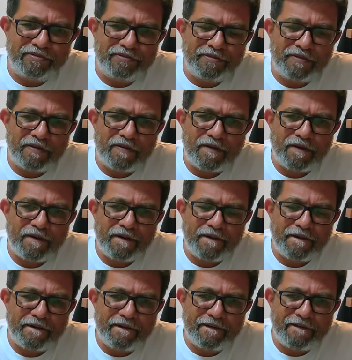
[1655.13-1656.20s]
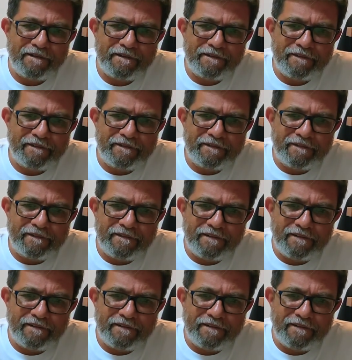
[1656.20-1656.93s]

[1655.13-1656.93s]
[no speech]